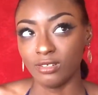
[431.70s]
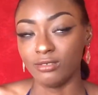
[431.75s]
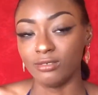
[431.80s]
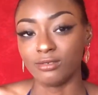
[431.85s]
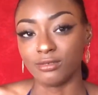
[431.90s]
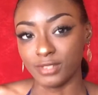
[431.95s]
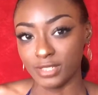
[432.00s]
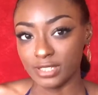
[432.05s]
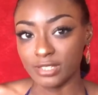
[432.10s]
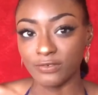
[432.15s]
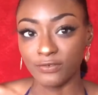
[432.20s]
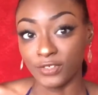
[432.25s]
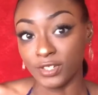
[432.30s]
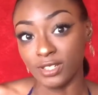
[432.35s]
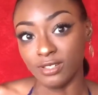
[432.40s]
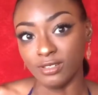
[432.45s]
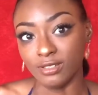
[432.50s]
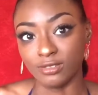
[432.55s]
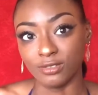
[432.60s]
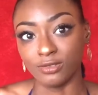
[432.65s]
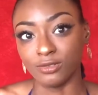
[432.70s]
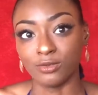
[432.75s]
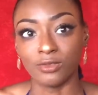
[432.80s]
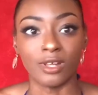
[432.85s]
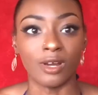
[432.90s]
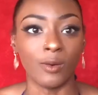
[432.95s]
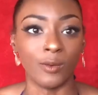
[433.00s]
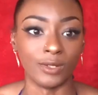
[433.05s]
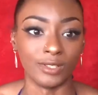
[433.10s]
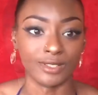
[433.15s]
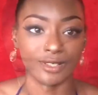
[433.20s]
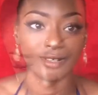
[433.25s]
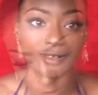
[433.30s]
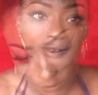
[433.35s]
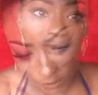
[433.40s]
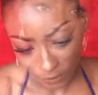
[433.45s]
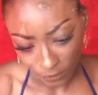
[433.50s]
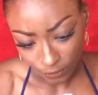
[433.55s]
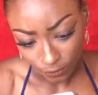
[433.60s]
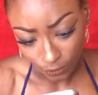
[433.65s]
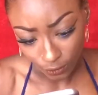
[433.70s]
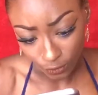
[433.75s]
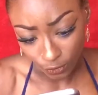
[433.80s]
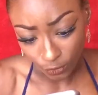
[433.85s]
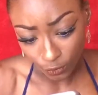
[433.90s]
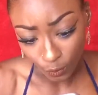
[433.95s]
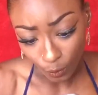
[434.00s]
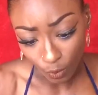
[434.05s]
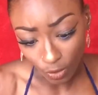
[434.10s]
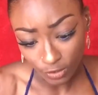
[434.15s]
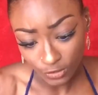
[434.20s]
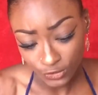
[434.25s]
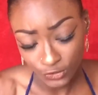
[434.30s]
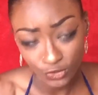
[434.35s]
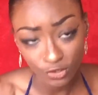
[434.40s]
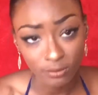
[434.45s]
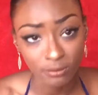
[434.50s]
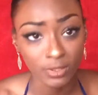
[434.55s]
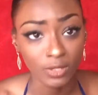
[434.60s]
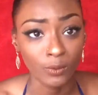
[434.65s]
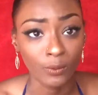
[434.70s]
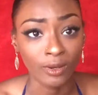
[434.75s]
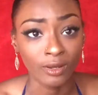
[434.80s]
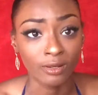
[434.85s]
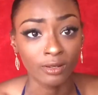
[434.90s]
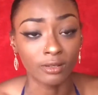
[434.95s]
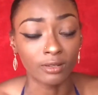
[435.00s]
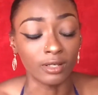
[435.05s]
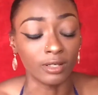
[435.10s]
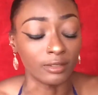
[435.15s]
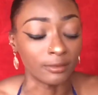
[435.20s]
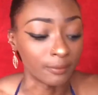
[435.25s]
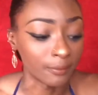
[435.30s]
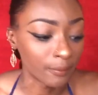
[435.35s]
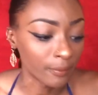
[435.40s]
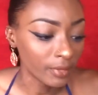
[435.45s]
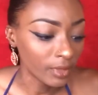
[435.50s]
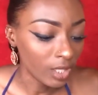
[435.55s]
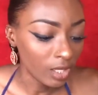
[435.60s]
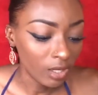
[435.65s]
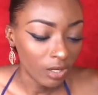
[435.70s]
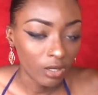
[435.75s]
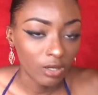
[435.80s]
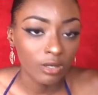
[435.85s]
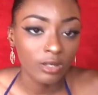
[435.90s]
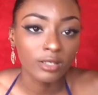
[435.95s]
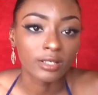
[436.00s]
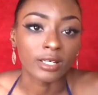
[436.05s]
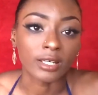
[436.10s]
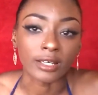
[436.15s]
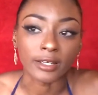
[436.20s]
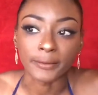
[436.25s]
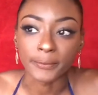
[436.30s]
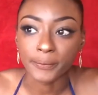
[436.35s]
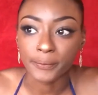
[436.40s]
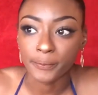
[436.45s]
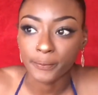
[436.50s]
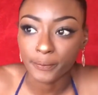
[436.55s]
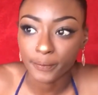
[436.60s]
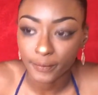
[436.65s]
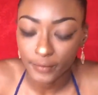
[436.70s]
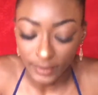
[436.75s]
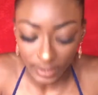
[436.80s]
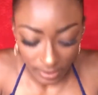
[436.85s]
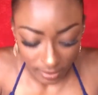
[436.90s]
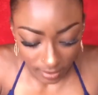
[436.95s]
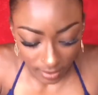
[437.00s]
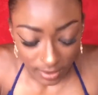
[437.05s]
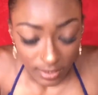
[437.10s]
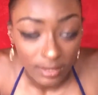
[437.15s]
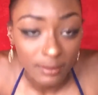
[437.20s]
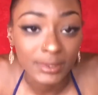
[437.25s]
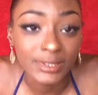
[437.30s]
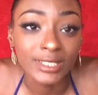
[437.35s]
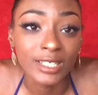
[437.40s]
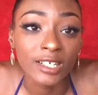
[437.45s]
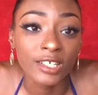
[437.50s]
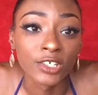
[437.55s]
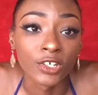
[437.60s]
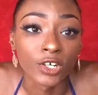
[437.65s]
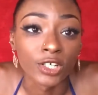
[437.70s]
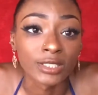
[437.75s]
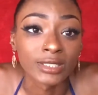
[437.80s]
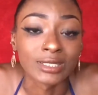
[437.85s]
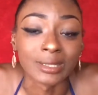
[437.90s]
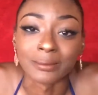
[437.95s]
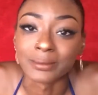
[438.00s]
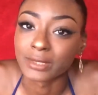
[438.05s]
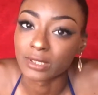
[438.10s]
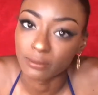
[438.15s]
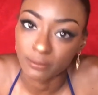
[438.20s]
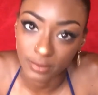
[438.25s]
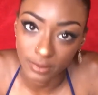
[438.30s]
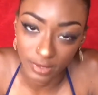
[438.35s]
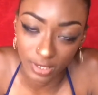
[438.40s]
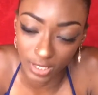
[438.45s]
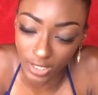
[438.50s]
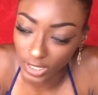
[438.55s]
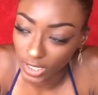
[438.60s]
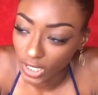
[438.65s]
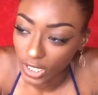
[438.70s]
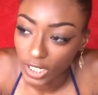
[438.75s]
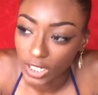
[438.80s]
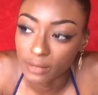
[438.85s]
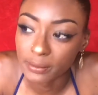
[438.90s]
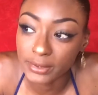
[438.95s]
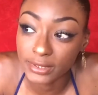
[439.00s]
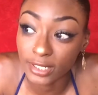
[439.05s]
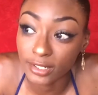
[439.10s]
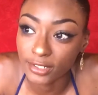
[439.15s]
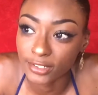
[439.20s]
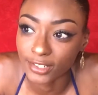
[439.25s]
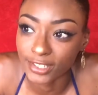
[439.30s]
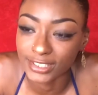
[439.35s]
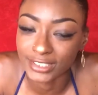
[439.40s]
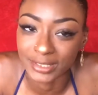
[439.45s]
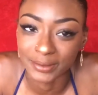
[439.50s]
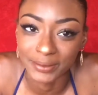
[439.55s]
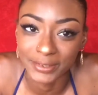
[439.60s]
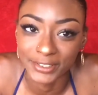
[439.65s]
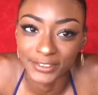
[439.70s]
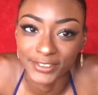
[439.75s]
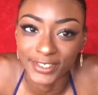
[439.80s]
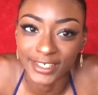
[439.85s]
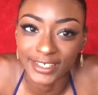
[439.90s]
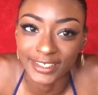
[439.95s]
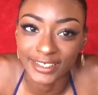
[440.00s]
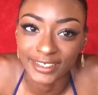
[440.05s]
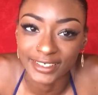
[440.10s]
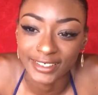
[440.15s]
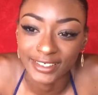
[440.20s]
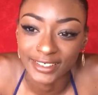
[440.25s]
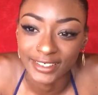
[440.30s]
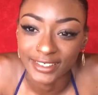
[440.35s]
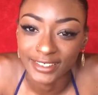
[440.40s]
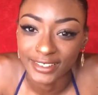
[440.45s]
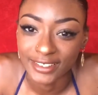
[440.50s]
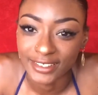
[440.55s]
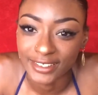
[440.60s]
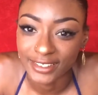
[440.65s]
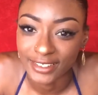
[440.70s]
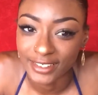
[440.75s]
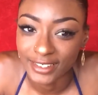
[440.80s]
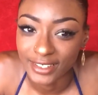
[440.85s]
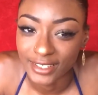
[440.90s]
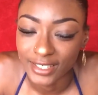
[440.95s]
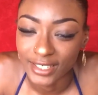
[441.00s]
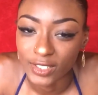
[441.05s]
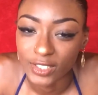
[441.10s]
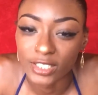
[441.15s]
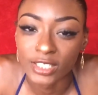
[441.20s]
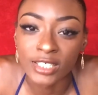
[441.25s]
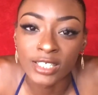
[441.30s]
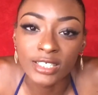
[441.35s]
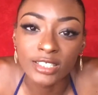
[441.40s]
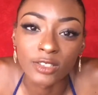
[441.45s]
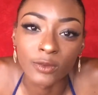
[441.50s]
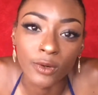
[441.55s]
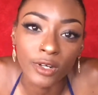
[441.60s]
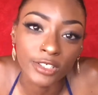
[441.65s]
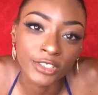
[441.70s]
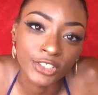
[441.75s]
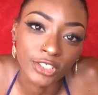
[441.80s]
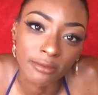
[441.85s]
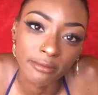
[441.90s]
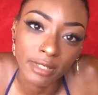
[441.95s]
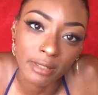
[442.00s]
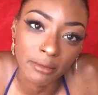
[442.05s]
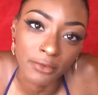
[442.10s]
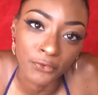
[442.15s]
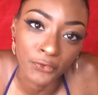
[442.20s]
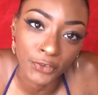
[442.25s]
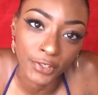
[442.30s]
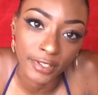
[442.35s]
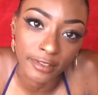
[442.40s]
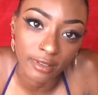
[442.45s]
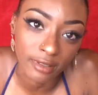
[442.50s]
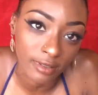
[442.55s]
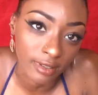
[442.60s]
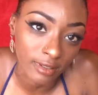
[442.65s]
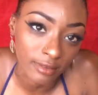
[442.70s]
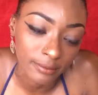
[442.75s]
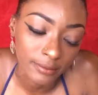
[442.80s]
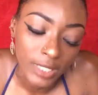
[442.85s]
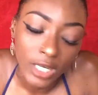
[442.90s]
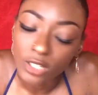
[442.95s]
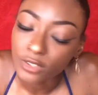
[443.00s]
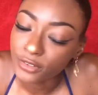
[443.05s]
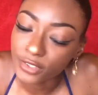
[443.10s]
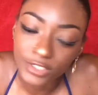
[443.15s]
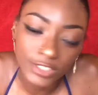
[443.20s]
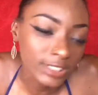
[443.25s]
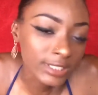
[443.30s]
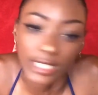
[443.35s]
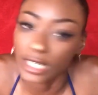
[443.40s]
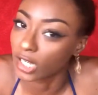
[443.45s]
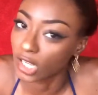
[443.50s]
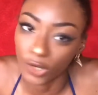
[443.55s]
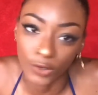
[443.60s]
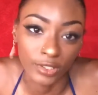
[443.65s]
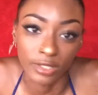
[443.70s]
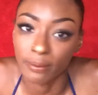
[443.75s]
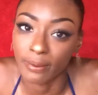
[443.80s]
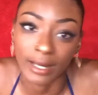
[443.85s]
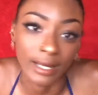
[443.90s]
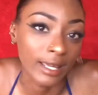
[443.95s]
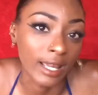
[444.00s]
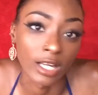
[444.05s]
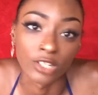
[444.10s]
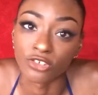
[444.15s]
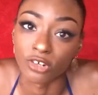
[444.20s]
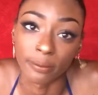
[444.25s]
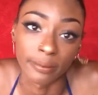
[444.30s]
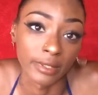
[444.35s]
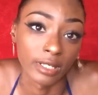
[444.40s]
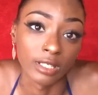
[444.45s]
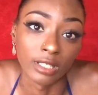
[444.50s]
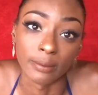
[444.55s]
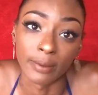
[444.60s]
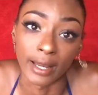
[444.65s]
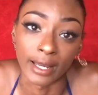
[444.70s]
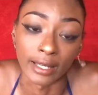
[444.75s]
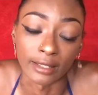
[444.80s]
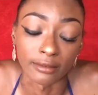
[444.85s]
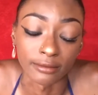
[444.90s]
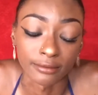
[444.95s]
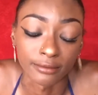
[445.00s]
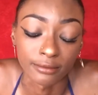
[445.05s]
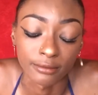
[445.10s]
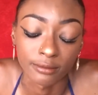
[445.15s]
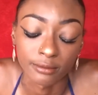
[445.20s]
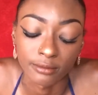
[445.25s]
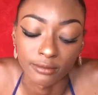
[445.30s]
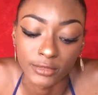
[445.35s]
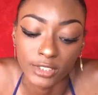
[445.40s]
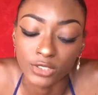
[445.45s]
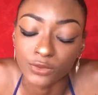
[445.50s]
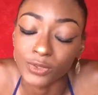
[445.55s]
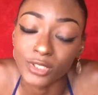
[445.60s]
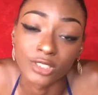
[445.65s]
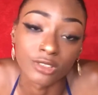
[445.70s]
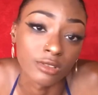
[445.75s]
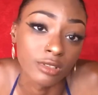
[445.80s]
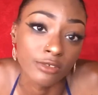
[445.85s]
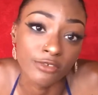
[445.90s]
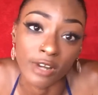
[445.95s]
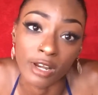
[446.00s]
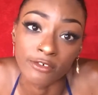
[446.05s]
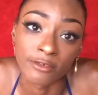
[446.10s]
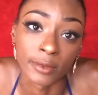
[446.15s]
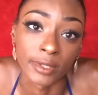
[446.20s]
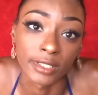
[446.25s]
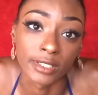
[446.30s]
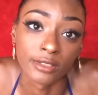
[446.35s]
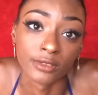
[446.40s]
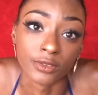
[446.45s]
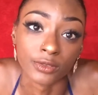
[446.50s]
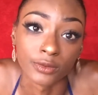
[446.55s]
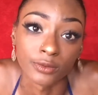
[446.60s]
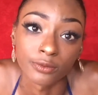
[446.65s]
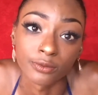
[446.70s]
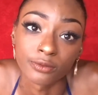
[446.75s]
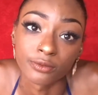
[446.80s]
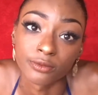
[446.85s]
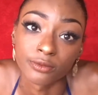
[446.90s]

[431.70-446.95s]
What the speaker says: I really feel I need to do that one day. Do you wash your meat when cooking? Okay. Let me tell y'all something. right? You need to wash your meat before you cook it. Don't just take it out of the packet and drop it in the pan. This way is waiting for everybody, you know.